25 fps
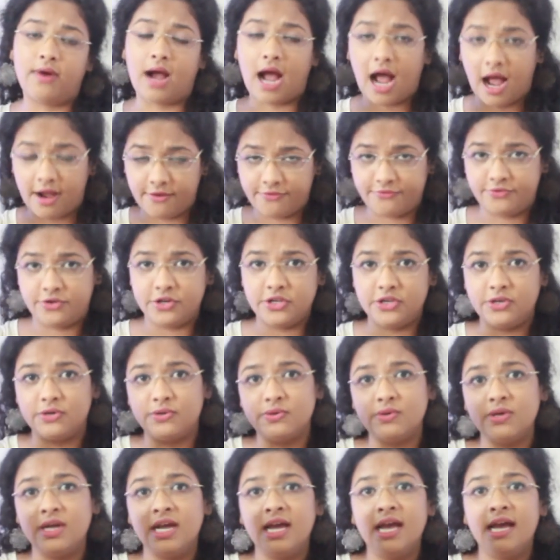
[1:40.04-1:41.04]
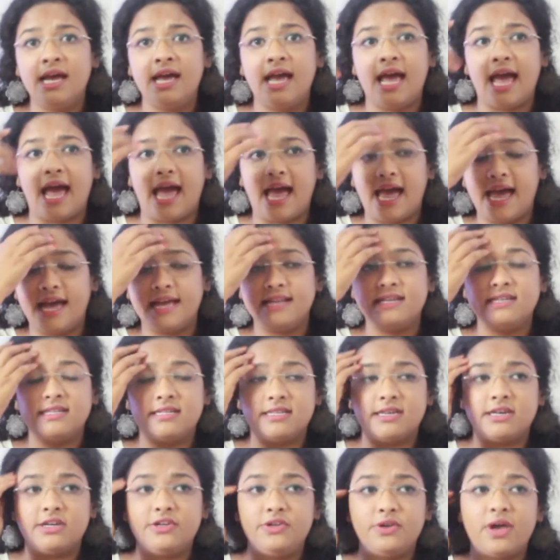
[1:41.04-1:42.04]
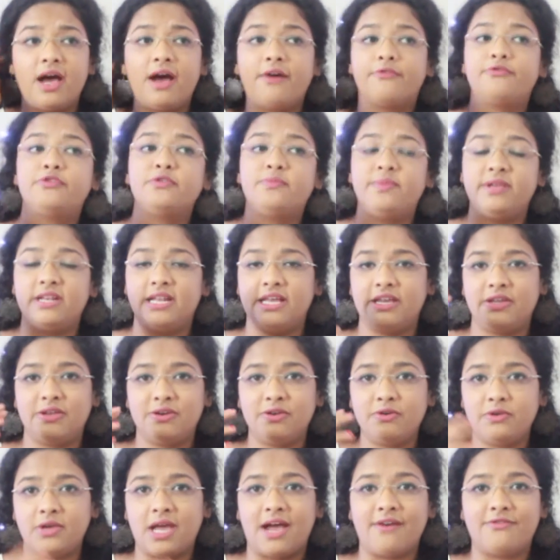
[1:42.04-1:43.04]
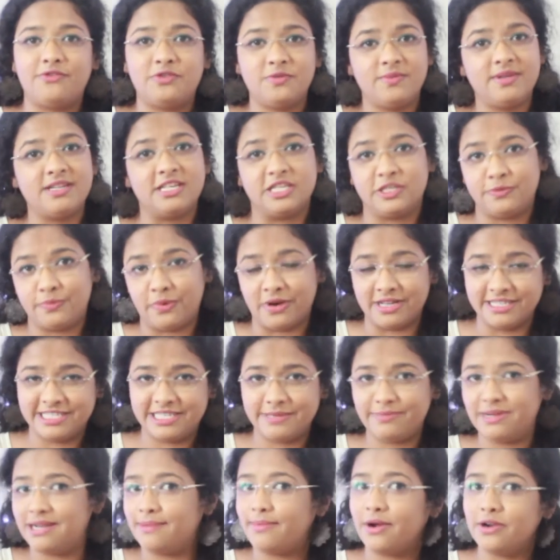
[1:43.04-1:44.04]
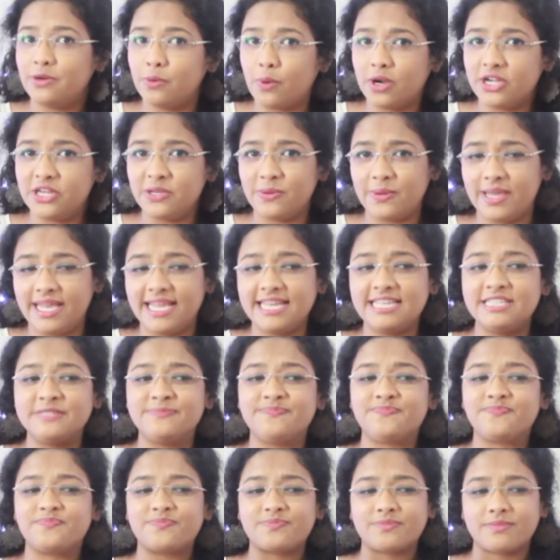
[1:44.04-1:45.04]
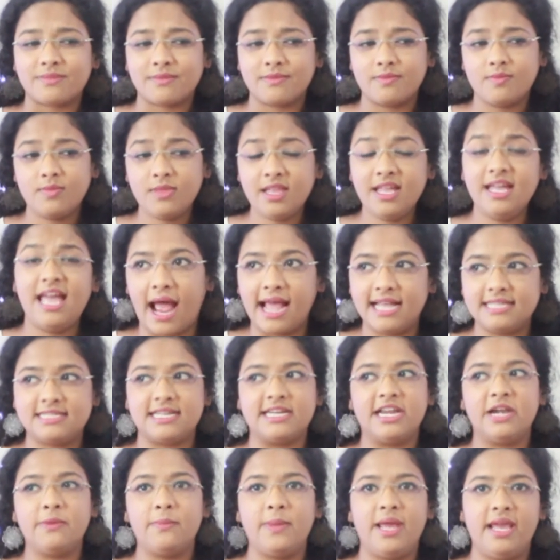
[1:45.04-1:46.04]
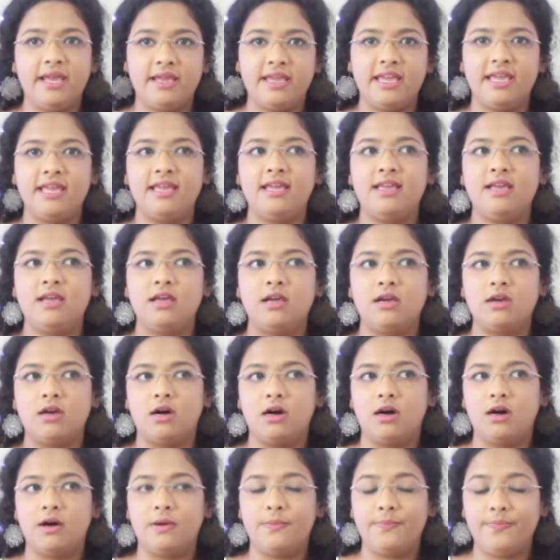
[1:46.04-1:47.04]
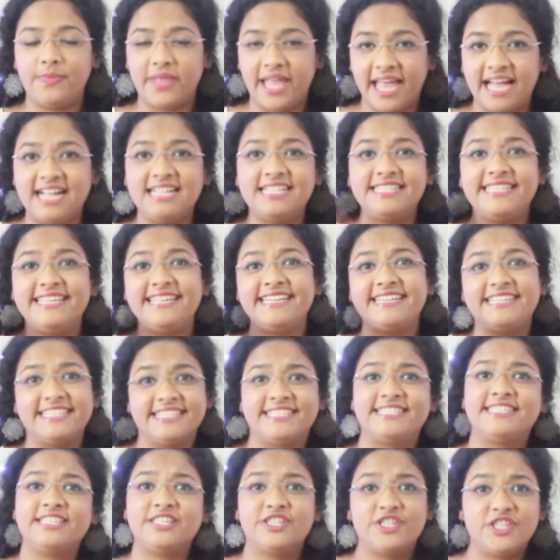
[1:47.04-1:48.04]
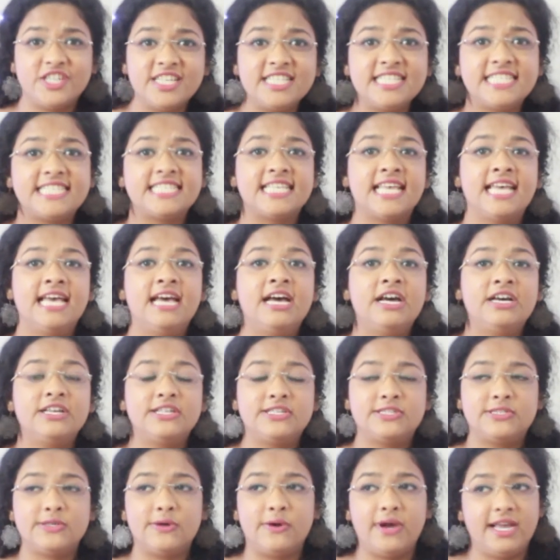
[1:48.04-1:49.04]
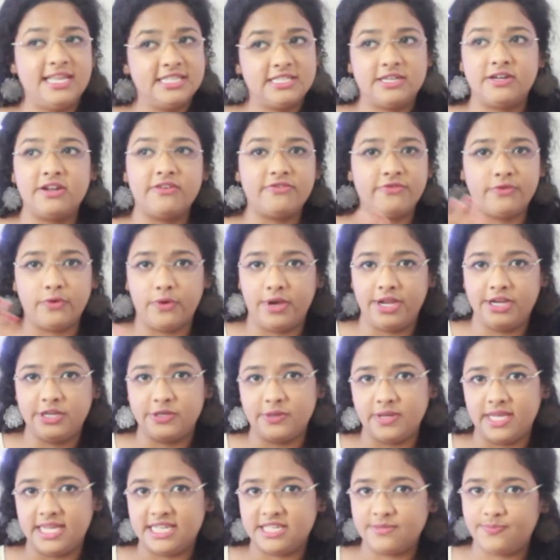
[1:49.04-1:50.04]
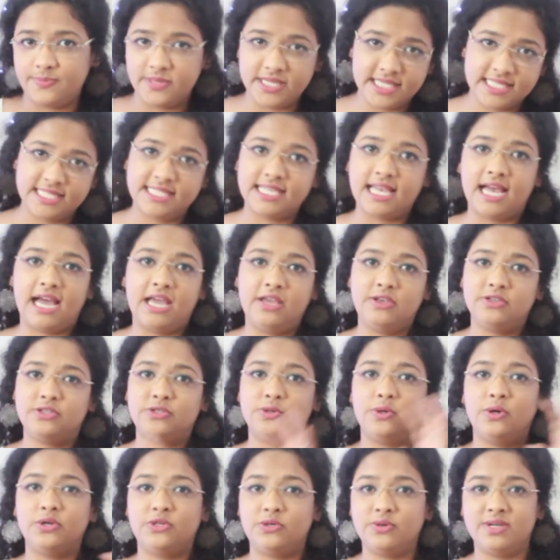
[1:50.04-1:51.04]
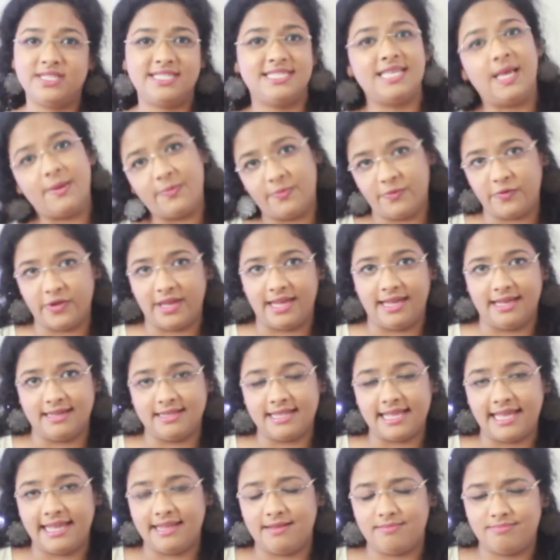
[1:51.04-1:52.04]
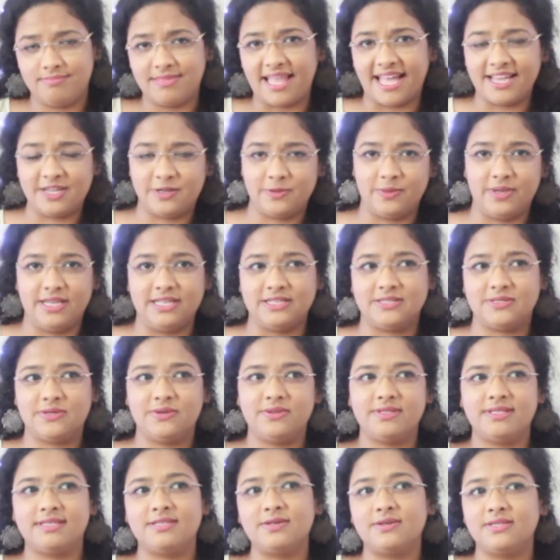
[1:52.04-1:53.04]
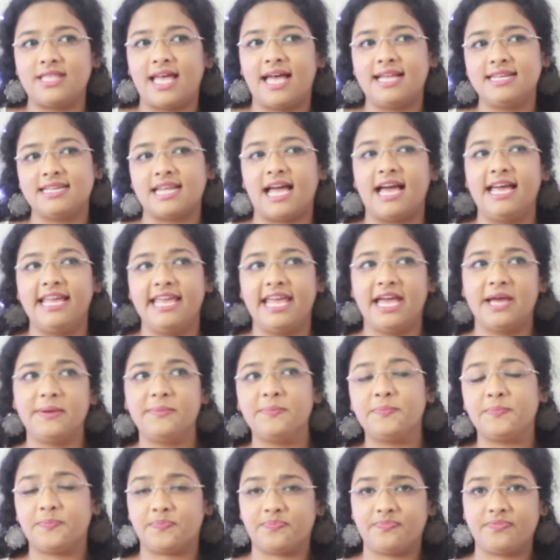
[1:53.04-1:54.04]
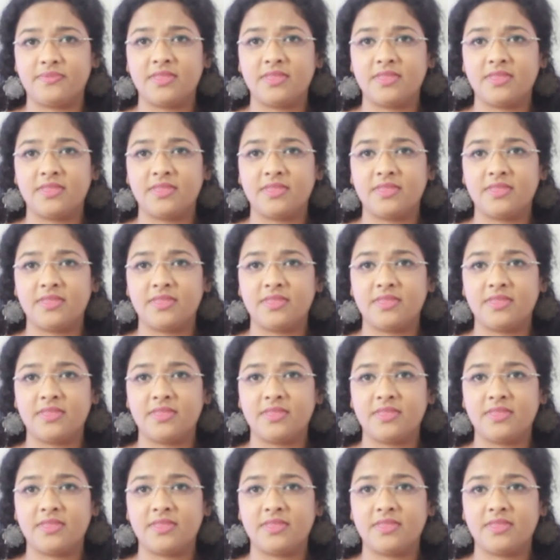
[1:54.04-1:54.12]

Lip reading: after you, and you have to be like, you know, you have to be responsible about what you eat. I started making healthy decisions. So instead of going to eat a pizza, I used to go to a Subway, like that way, so that I am